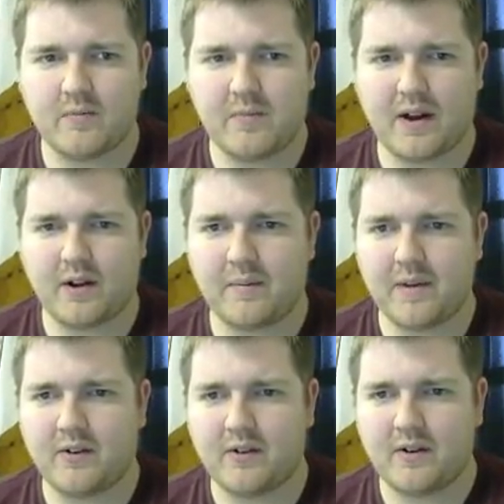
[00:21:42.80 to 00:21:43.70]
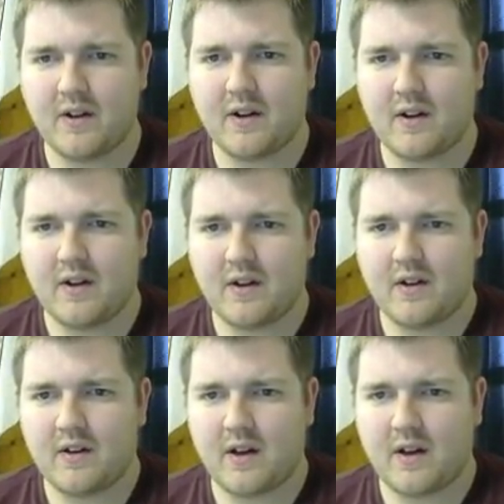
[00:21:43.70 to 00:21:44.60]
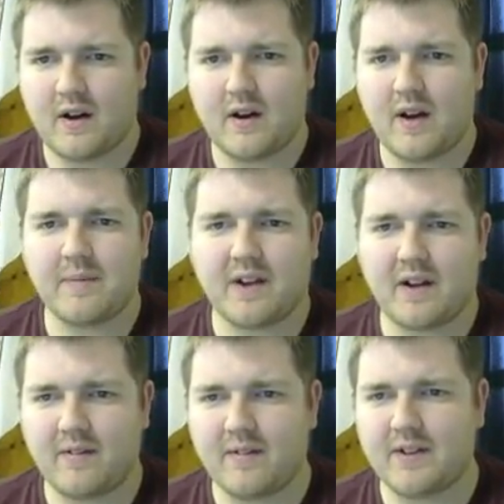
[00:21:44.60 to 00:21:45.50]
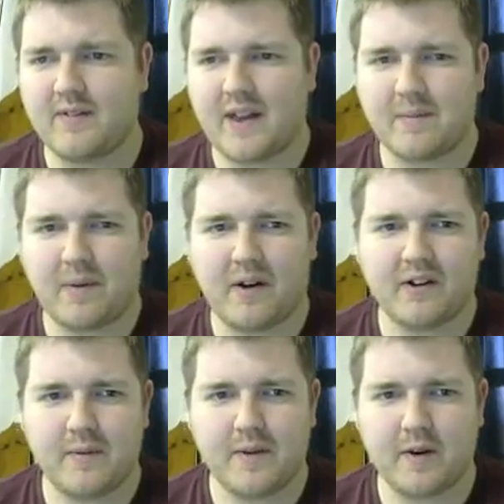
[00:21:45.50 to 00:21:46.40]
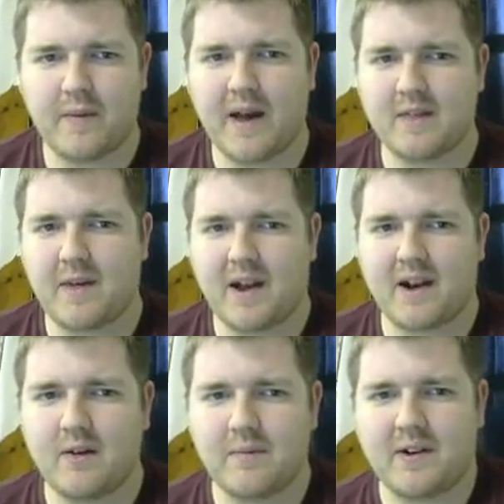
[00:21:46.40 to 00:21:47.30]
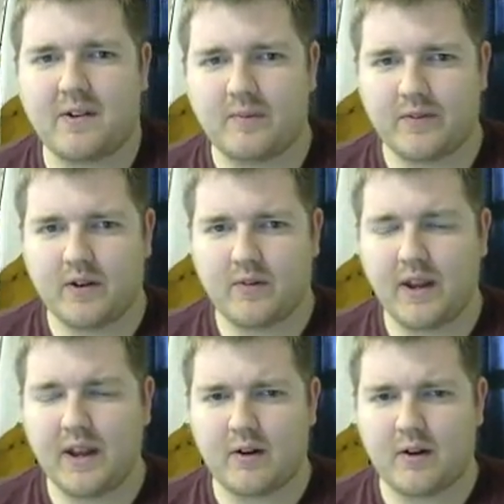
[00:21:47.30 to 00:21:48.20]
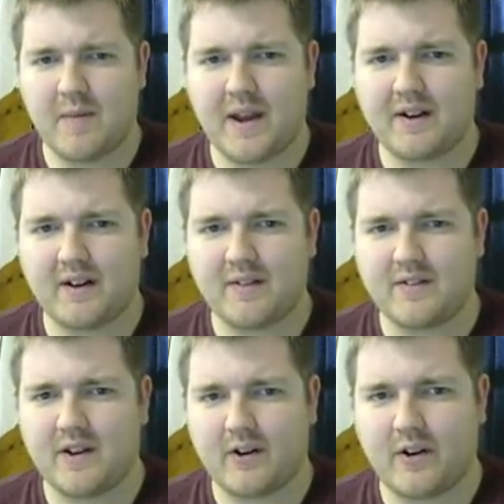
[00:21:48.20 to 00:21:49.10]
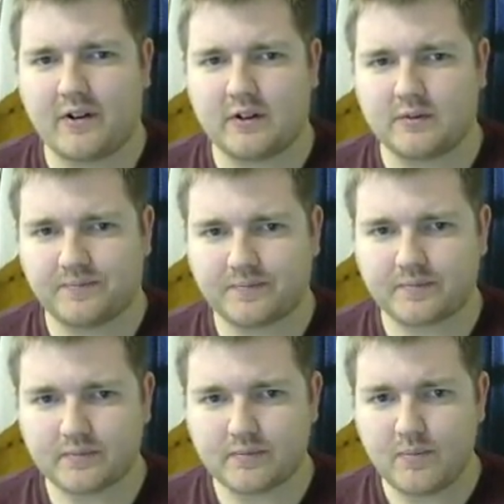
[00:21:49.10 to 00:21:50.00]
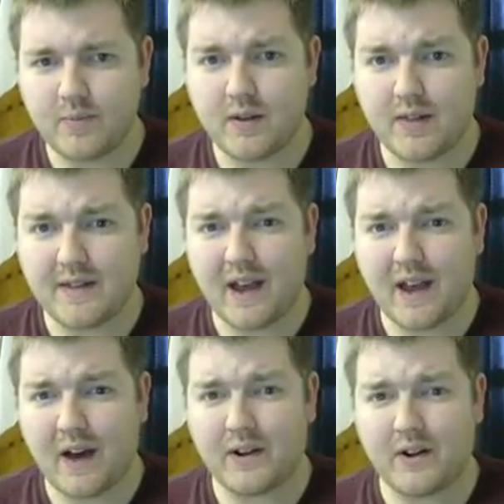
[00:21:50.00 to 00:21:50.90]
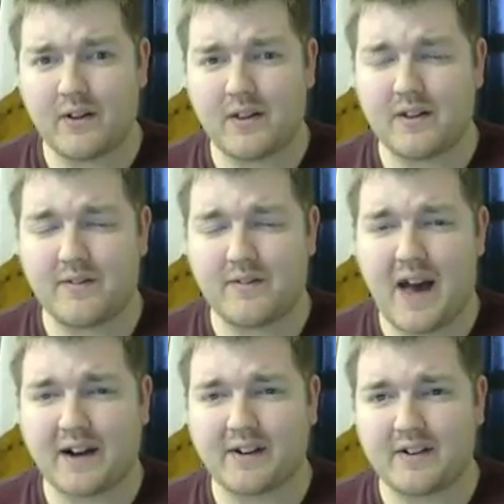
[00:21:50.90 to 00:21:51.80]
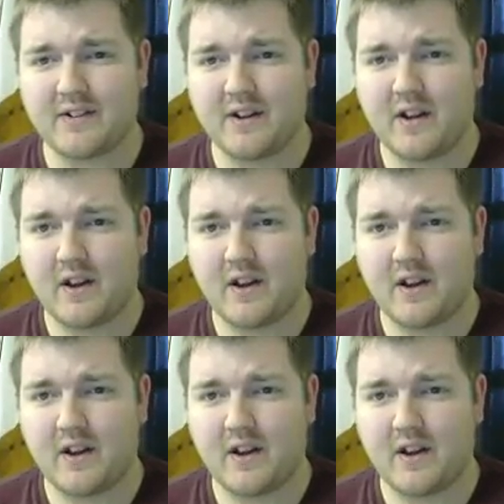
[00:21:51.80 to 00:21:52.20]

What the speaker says: binomial, when we divide the polynomial by the binomial, we get a remainder of 0. That's how we know that they're factors.